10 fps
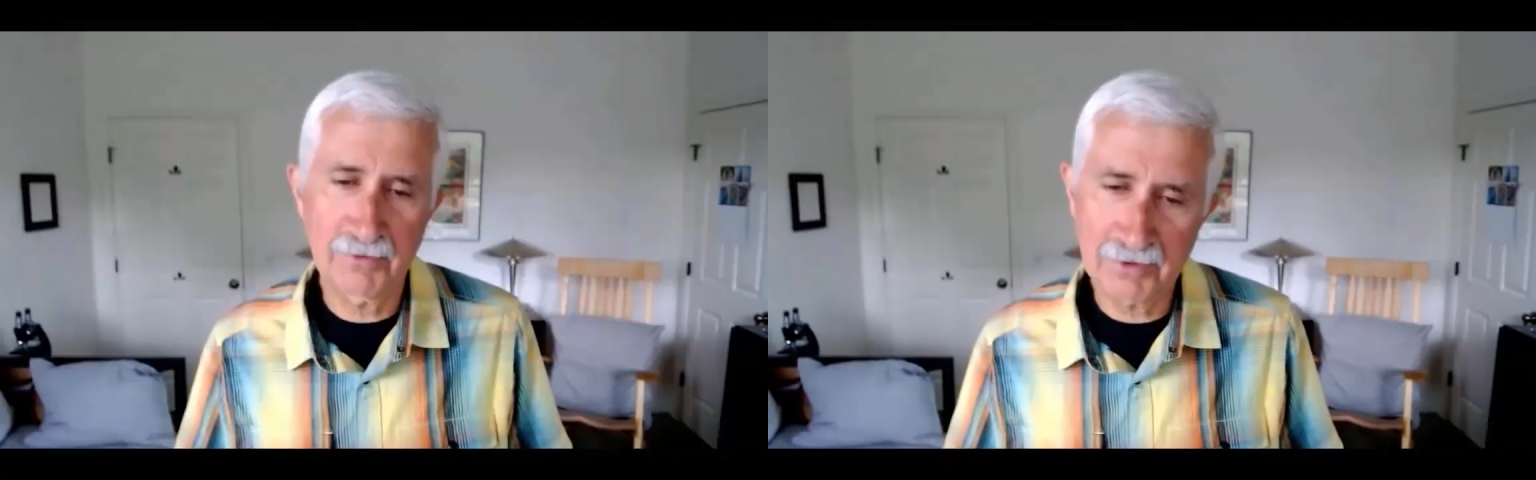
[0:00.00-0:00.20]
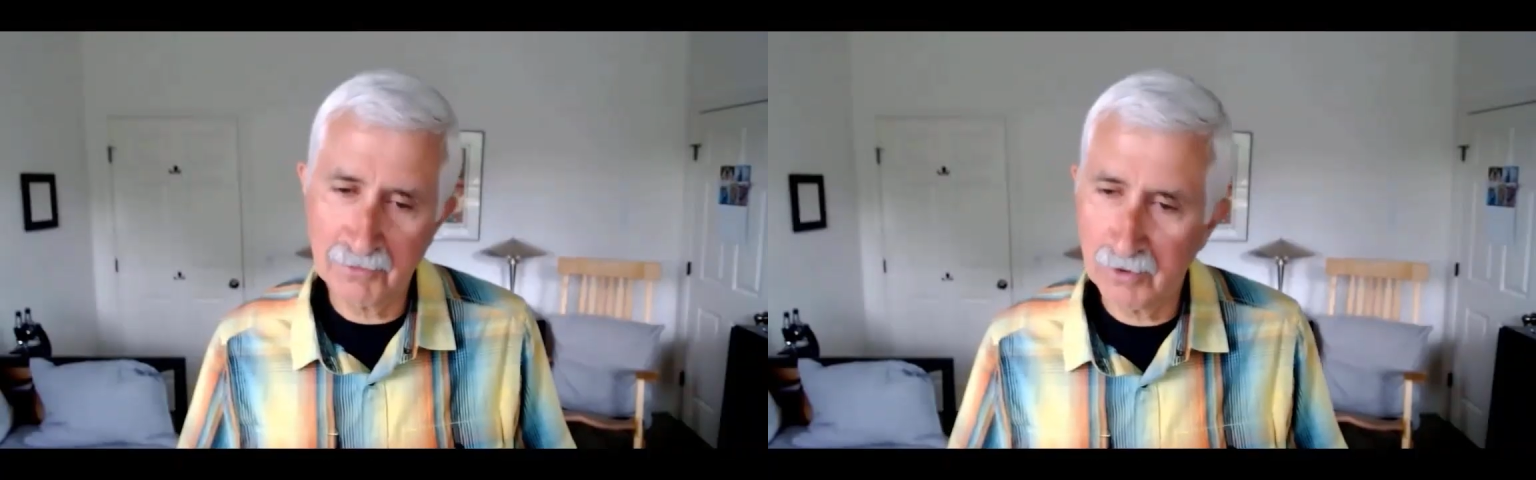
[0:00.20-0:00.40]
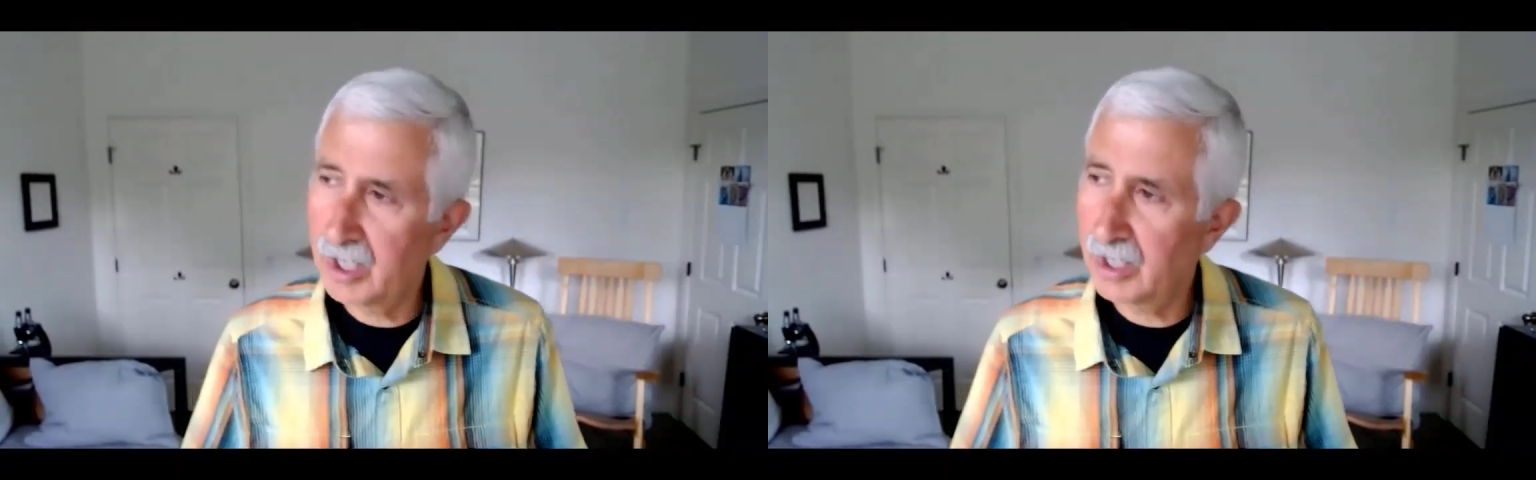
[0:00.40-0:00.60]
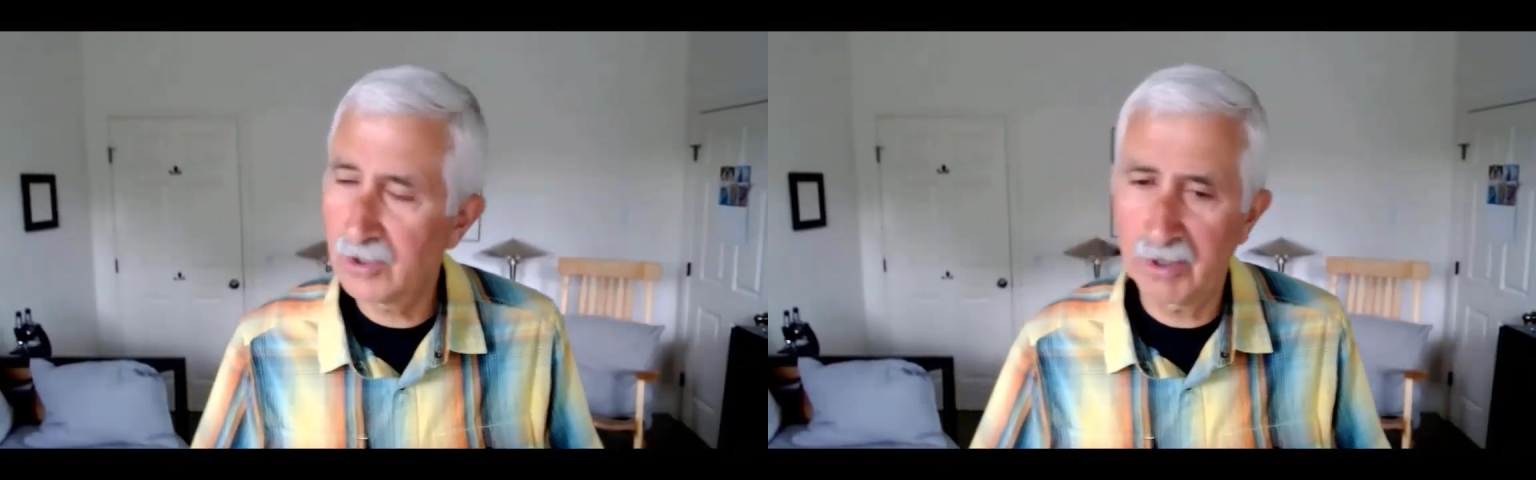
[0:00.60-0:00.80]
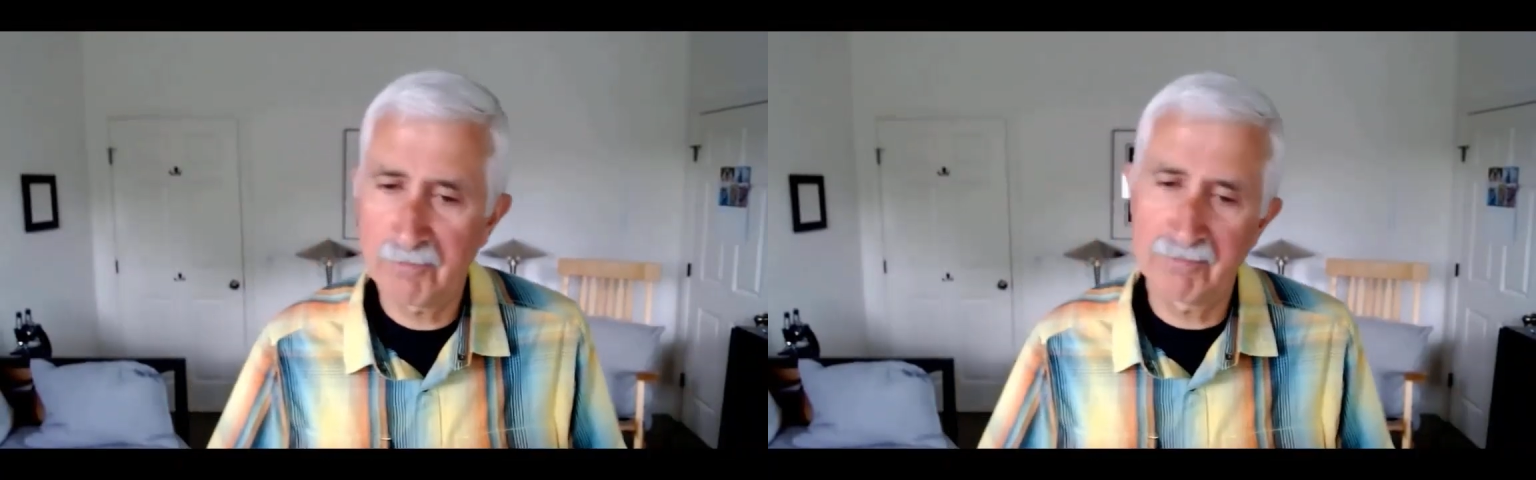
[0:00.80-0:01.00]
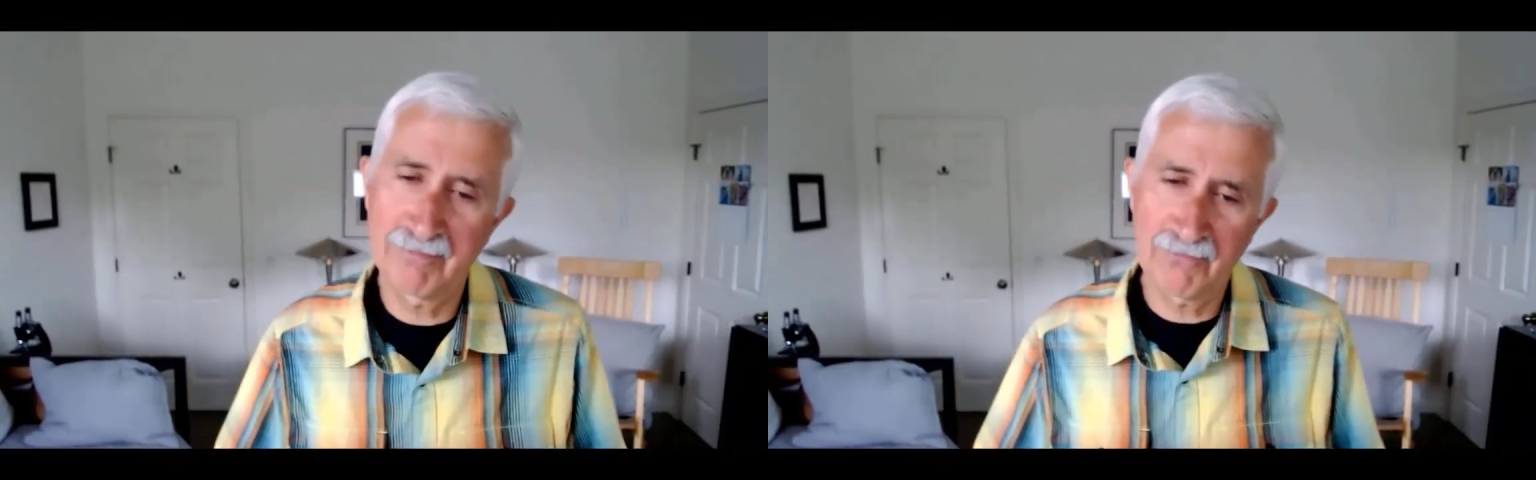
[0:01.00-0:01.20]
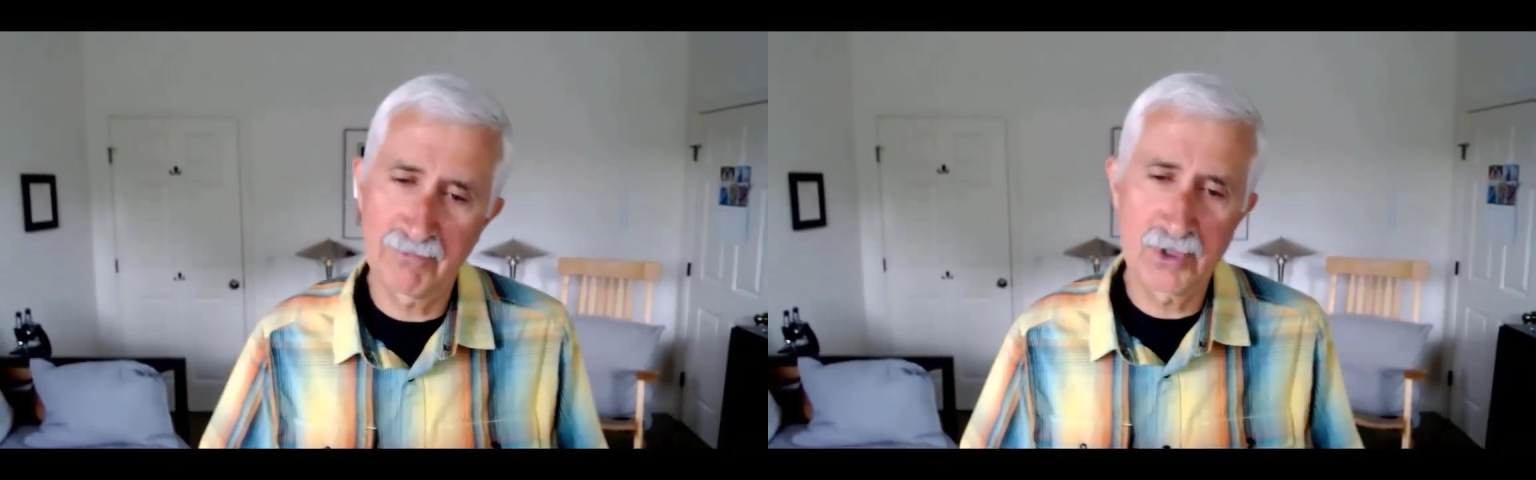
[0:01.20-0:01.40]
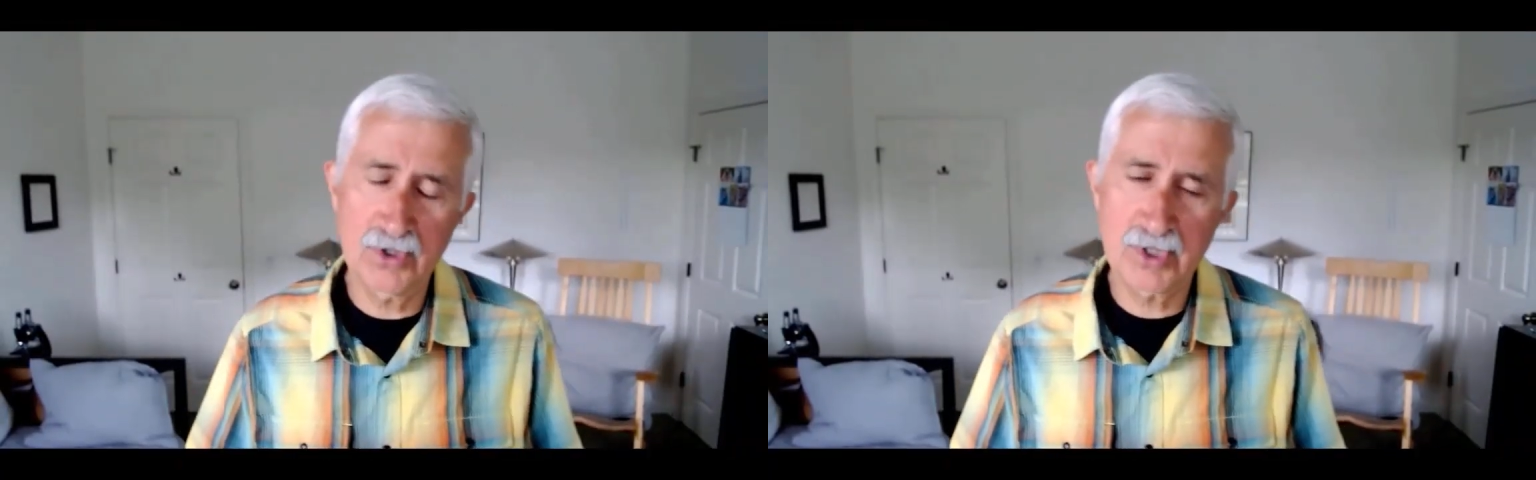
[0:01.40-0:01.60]
When I grew up,
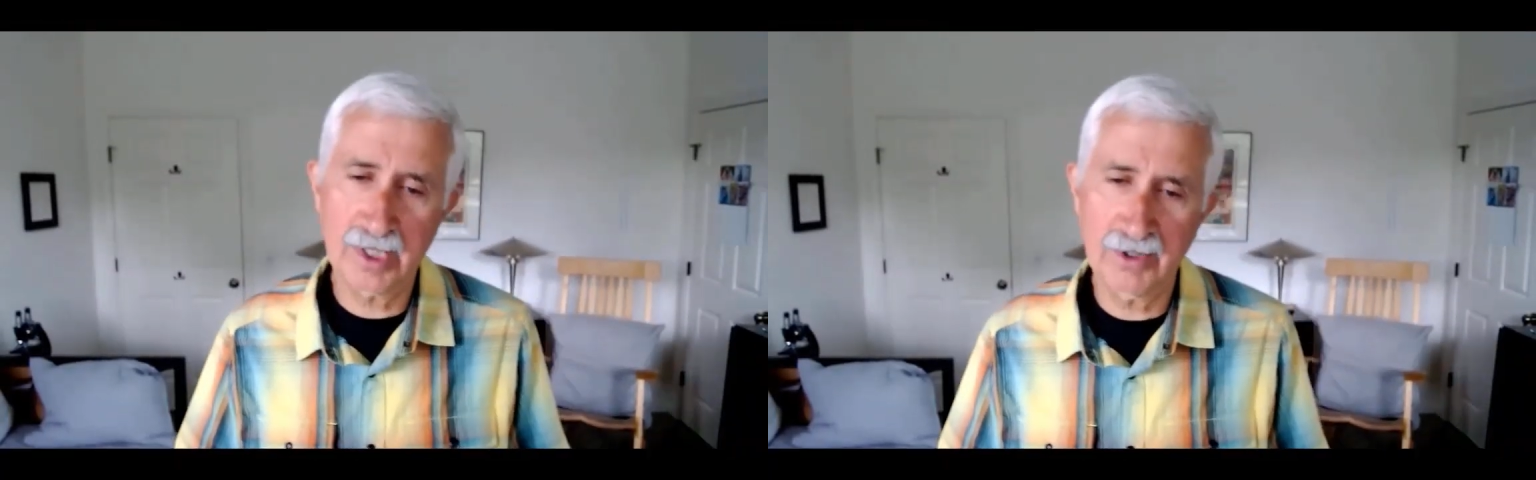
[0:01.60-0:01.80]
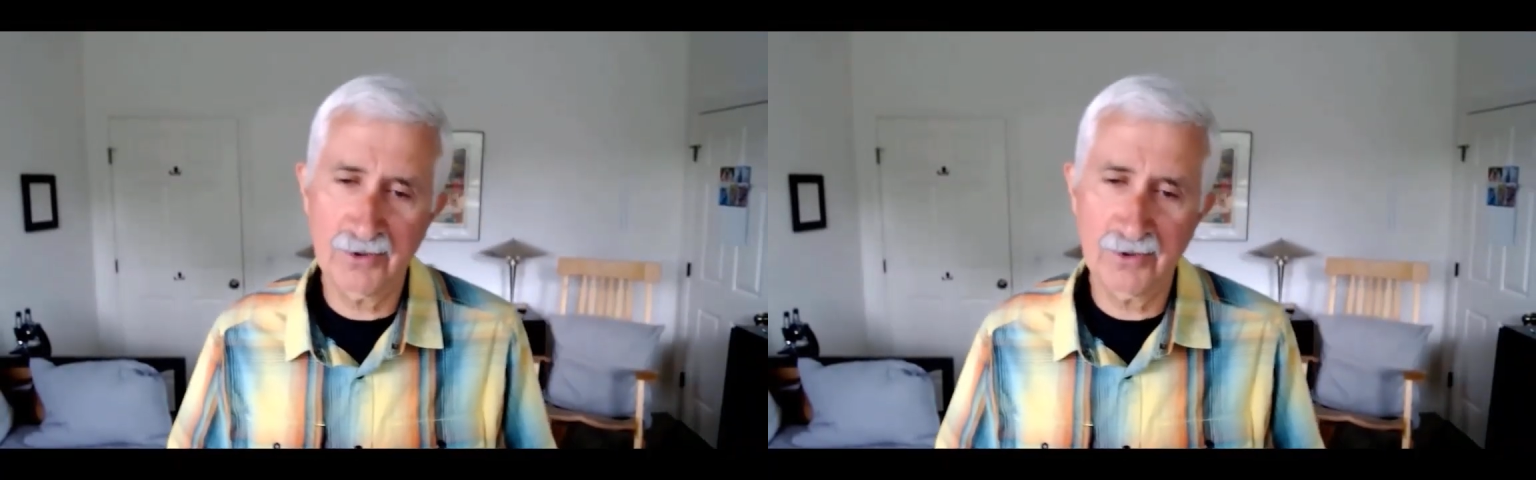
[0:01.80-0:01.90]
juicing